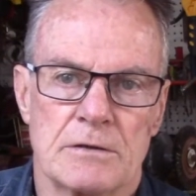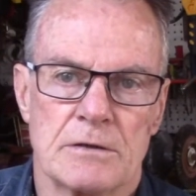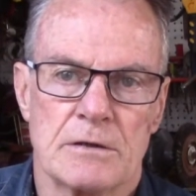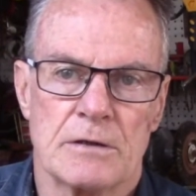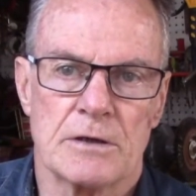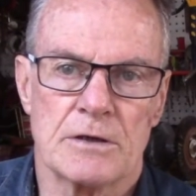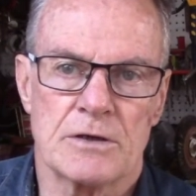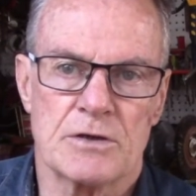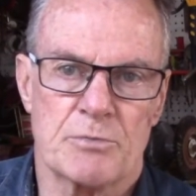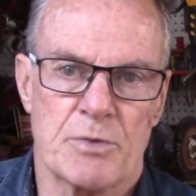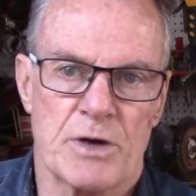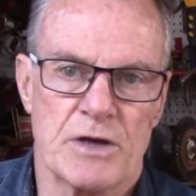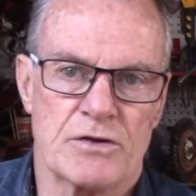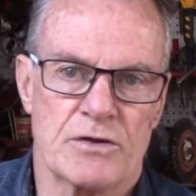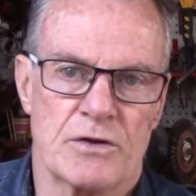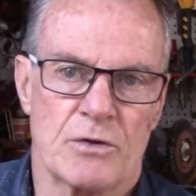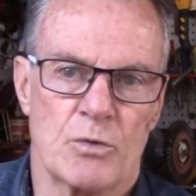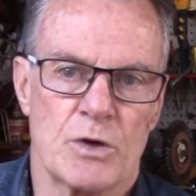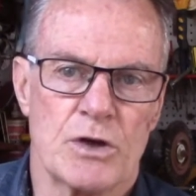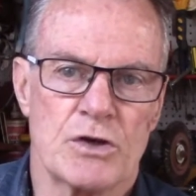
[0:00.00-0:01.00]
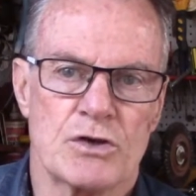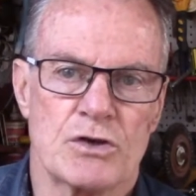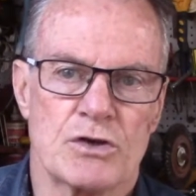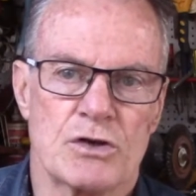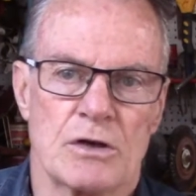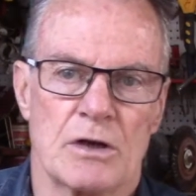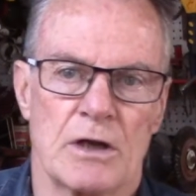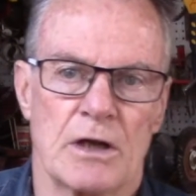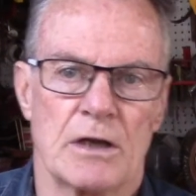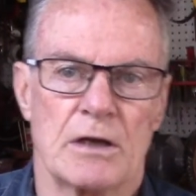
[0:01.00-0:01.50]
expressed the
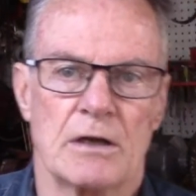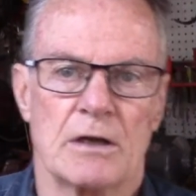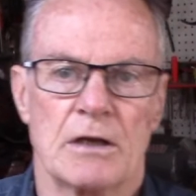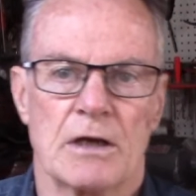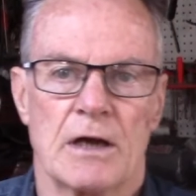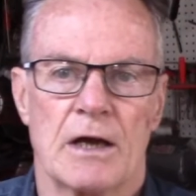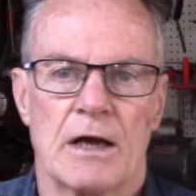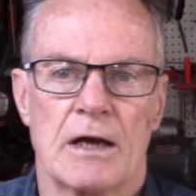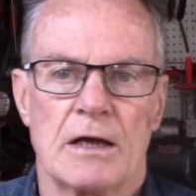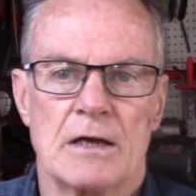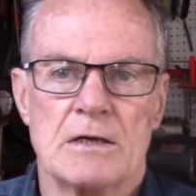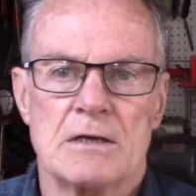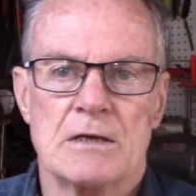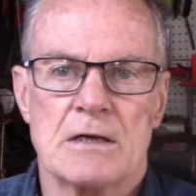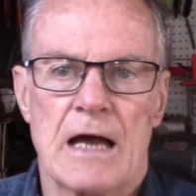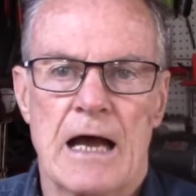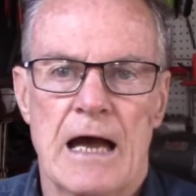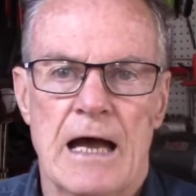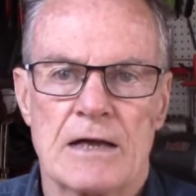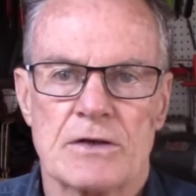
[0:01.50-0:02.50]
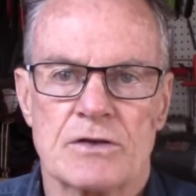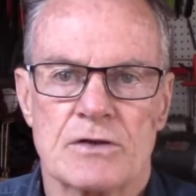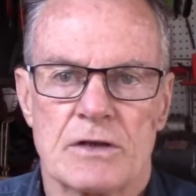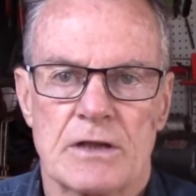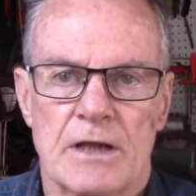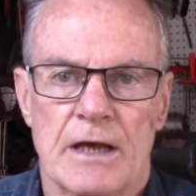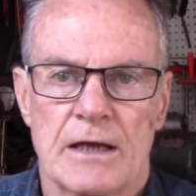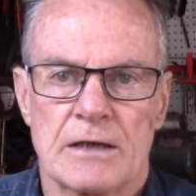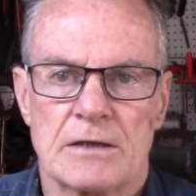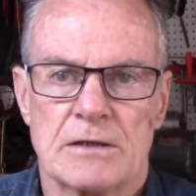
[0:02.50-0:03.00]
wish and ask
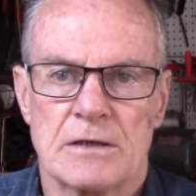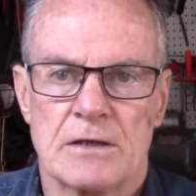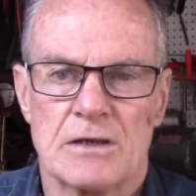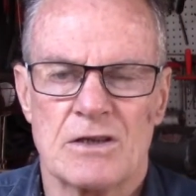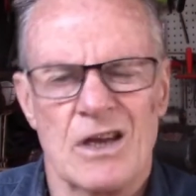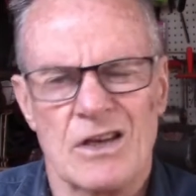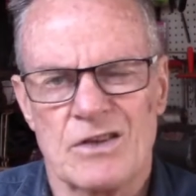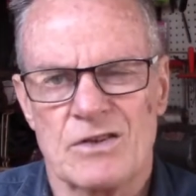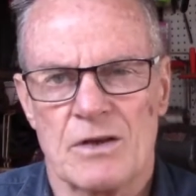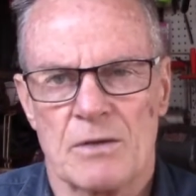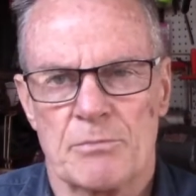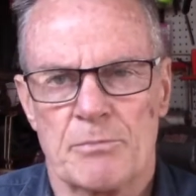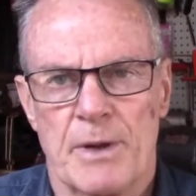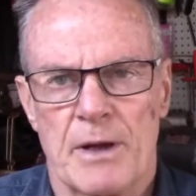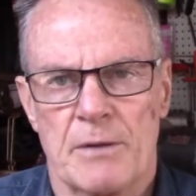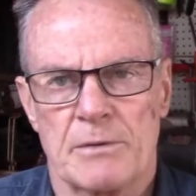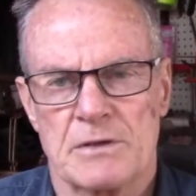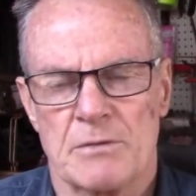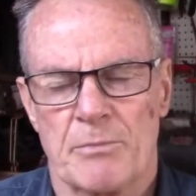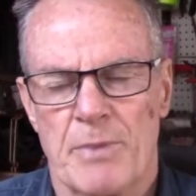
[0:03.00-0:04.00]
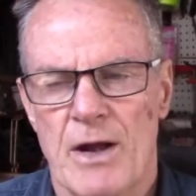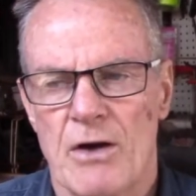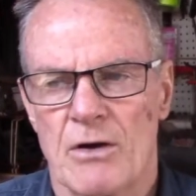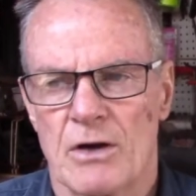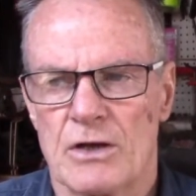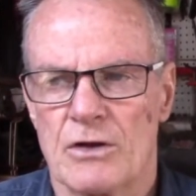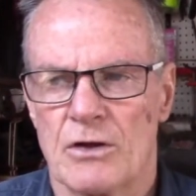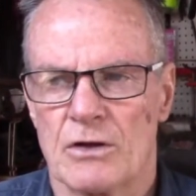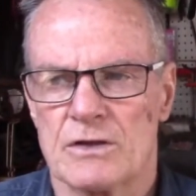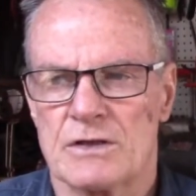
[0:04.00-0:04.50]
that it's
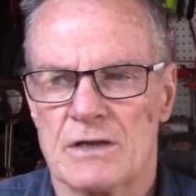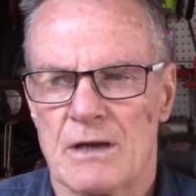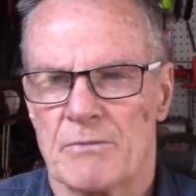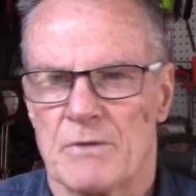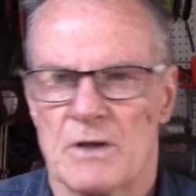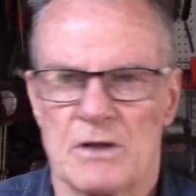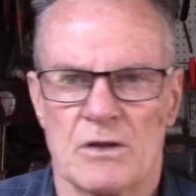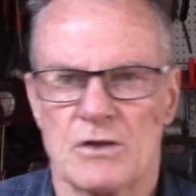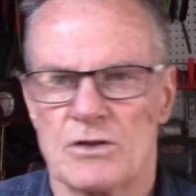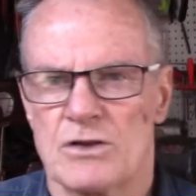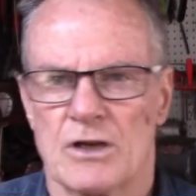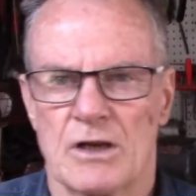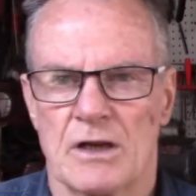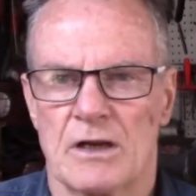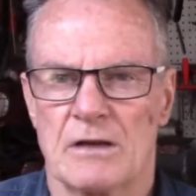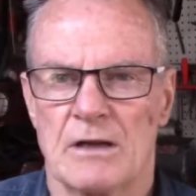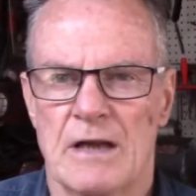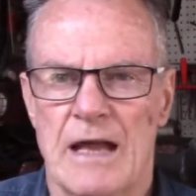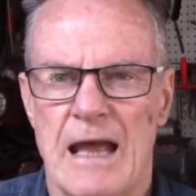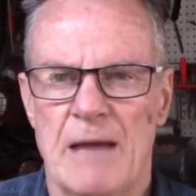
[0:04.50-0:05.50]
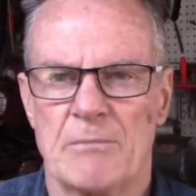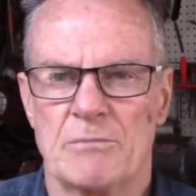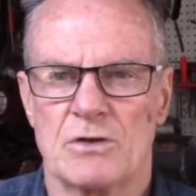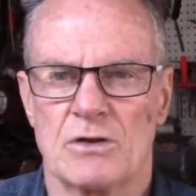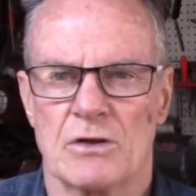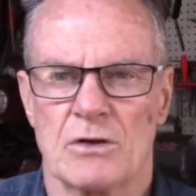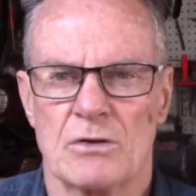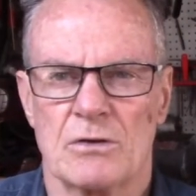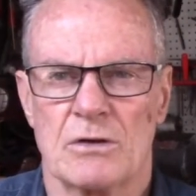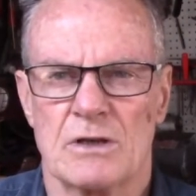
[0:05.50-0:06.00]
apparently not something that you can
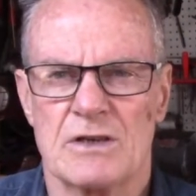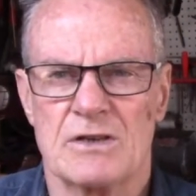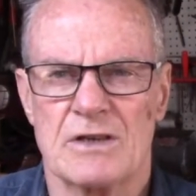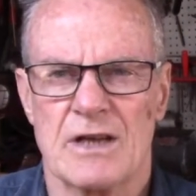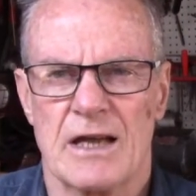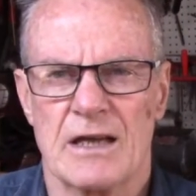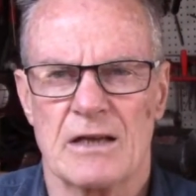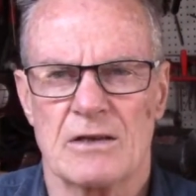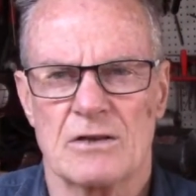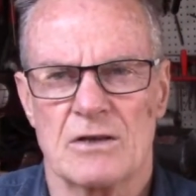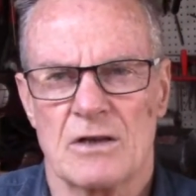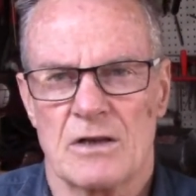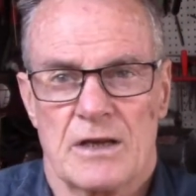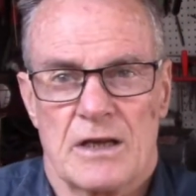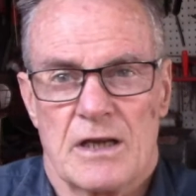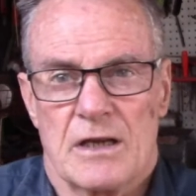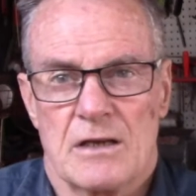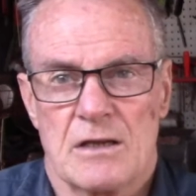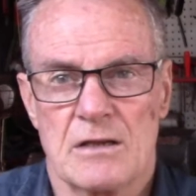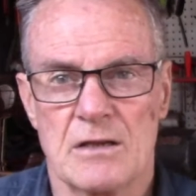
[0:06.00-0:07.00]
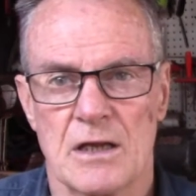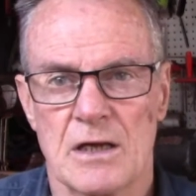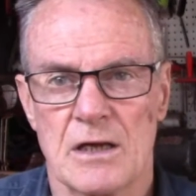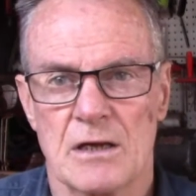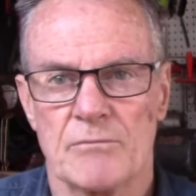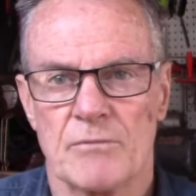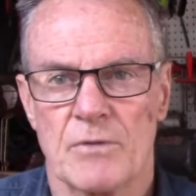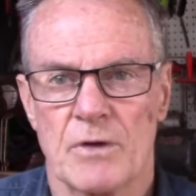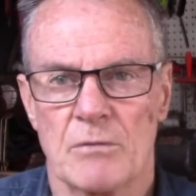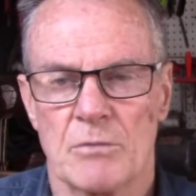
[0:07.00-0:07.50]
absolutely say until you get in
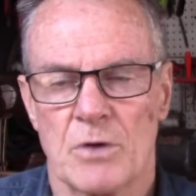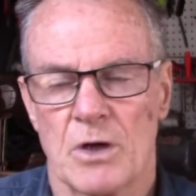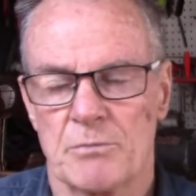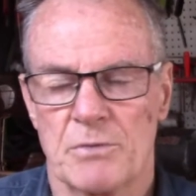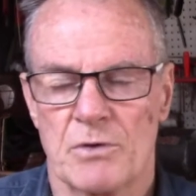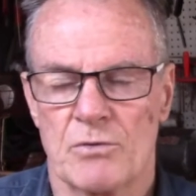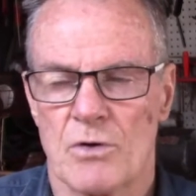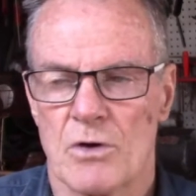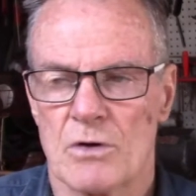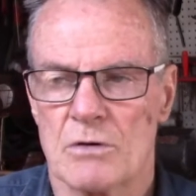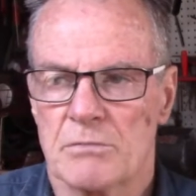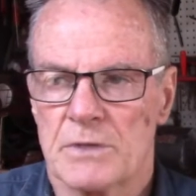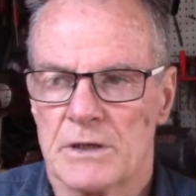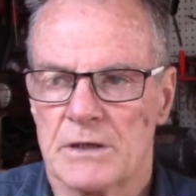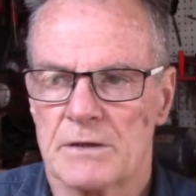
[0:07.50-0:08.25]
there. I might be wrong,